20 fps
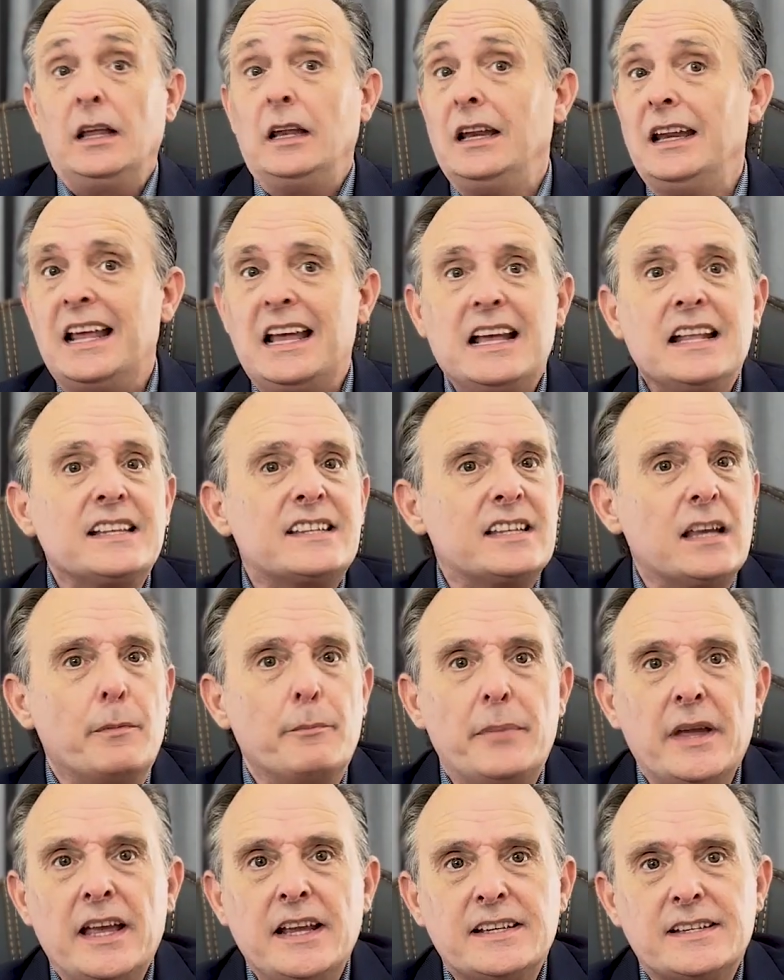Learn
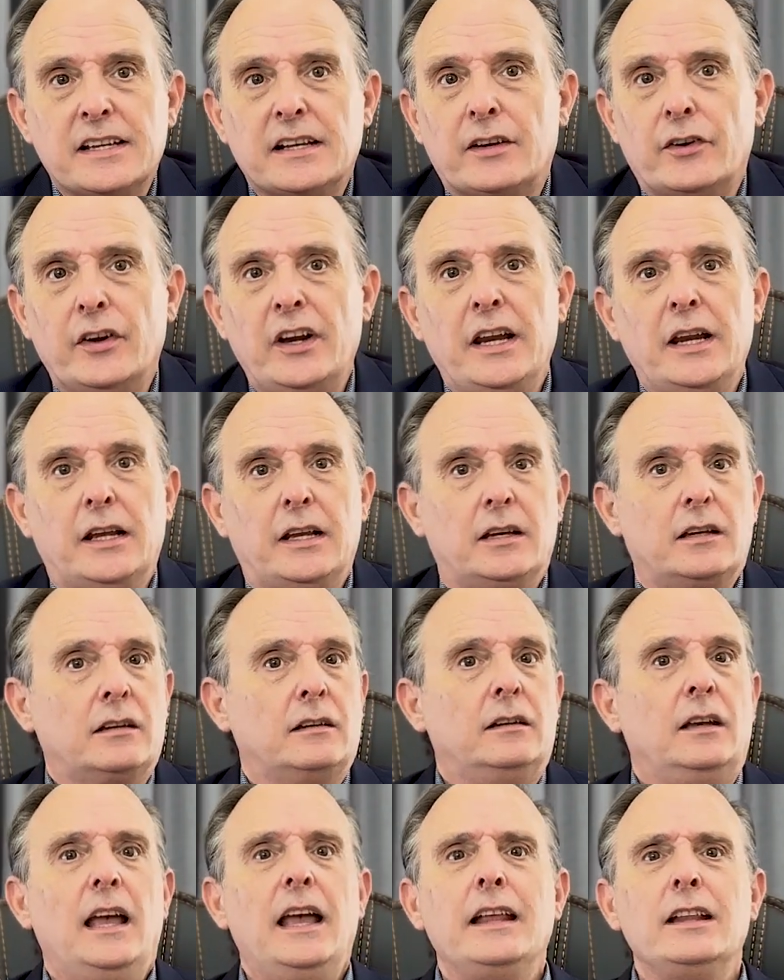some basic Greek,
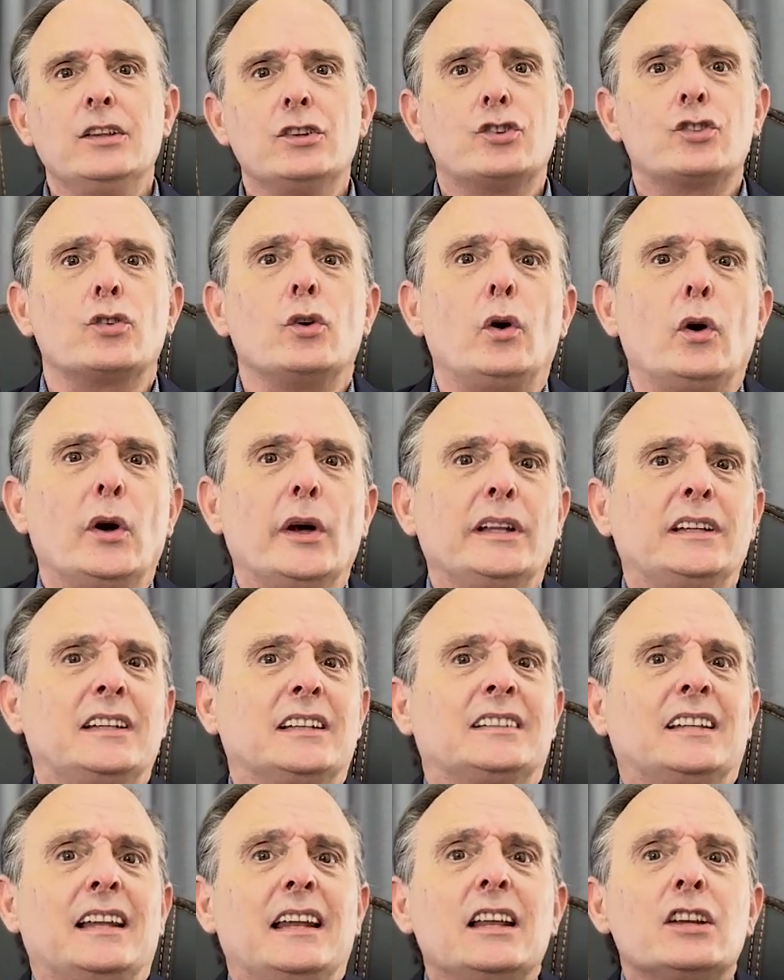enjoy the
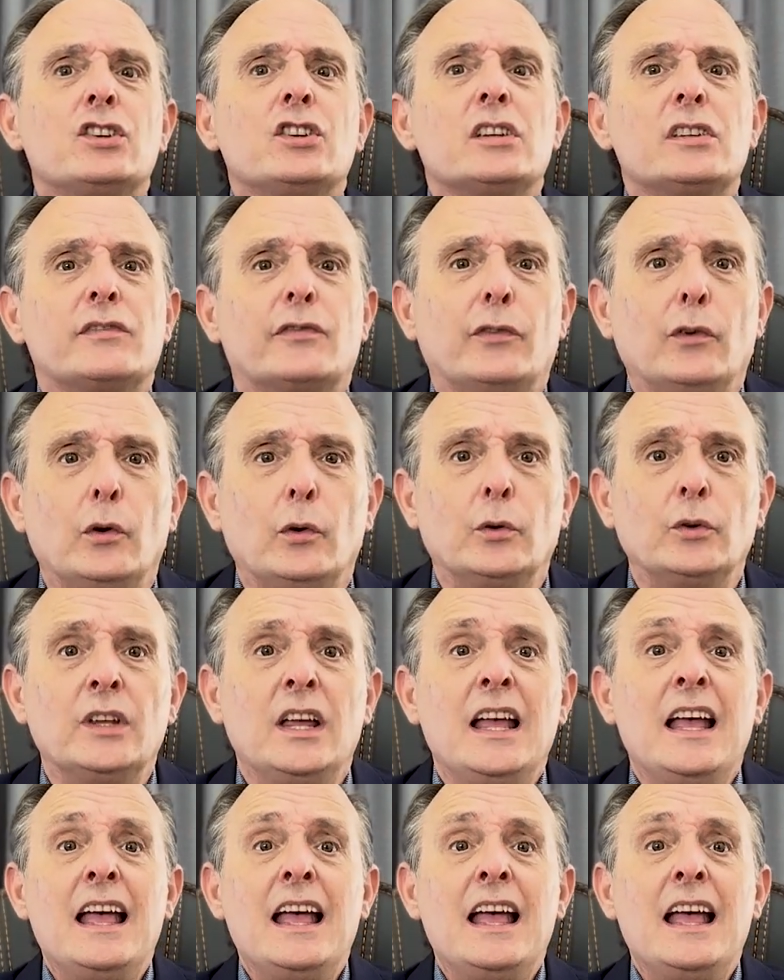delicious food,